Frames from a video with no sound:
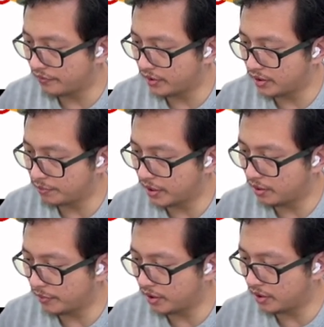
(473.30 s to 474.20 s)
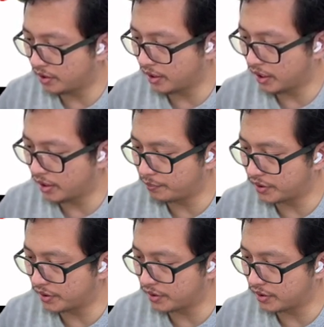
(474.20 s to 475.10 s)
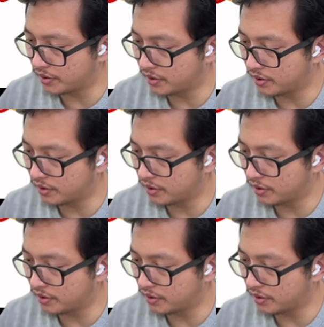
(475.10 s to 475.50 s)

having this many ellipses.